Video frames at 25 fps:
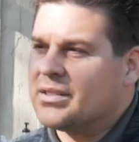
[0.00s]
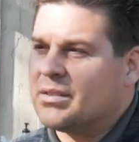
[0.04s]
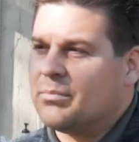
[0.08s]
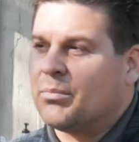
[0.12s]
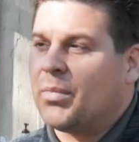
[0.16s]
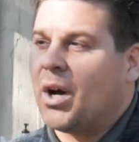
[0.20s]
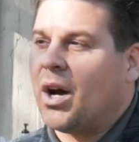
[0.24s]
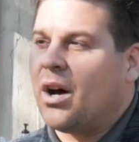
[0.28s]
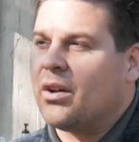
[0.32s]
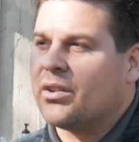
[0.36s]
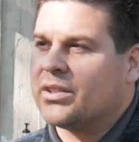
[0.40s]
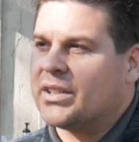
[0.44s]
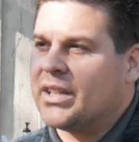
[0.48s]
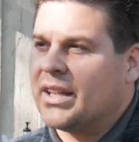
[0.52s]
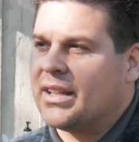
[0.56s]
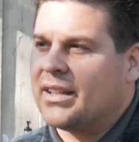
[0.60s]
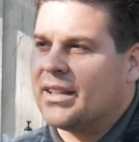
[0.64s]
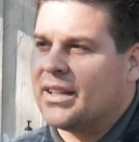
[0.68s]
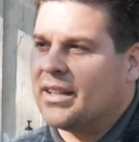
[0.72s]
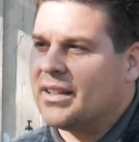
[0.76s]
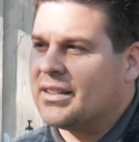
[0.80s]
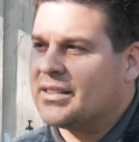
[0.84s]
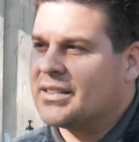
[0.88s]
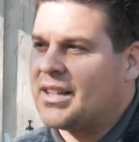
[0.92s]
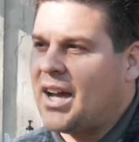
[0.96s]
some balls hitting
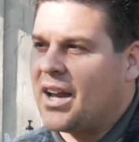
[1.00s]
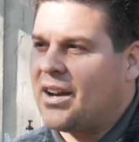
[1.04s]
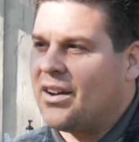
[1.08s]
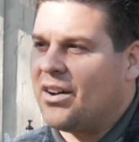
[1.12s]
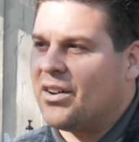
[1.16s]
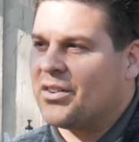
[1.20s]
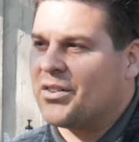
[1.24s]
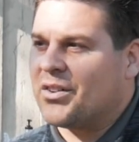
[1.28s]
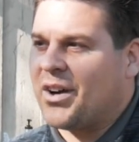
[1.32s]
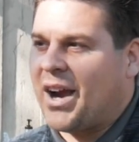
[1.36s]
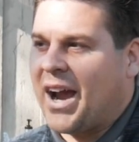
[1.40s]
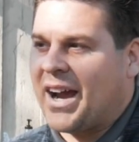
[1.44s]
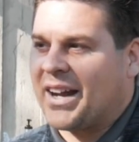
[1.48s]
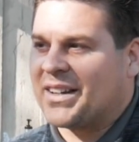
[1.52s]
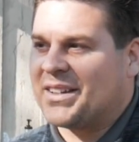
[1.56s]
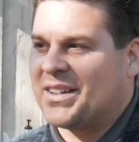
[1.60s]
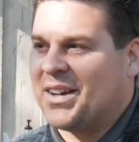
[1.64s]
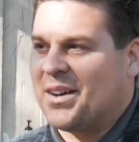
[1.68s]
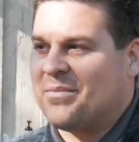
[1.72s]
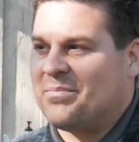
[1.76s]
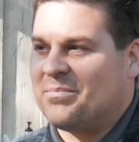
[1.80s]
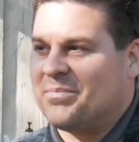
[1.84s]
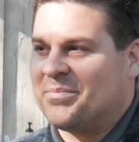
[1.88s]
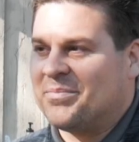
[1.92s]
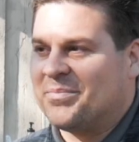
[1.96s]
it. It's kind of all cracked
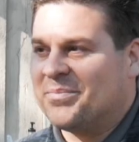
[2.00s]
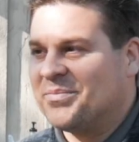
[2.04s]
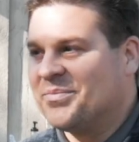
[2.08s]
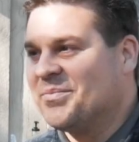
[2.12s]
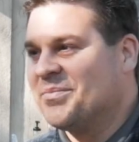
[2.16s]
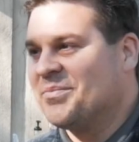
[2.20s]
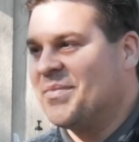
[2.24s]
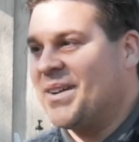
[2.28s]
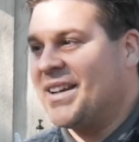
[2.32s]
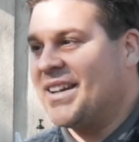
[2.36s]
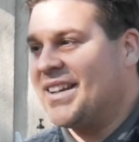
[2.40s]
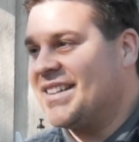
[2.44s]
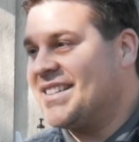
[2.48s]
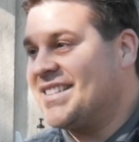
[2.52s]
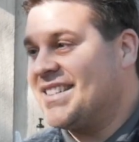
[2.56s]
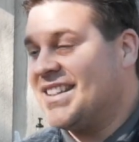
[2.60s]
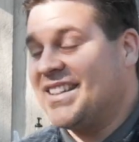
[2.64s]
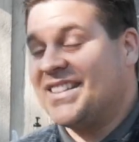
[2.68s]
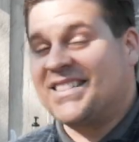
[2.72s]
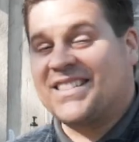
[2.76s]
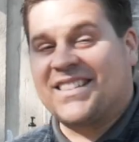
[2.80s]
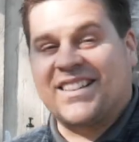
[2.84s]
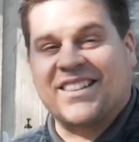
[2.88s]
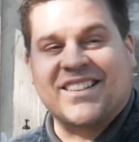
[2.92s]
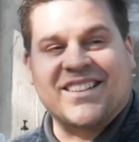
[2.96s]
up, but
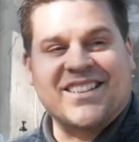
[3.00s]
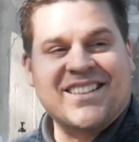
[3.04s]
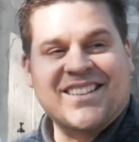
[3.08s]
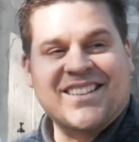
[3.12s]
it's here.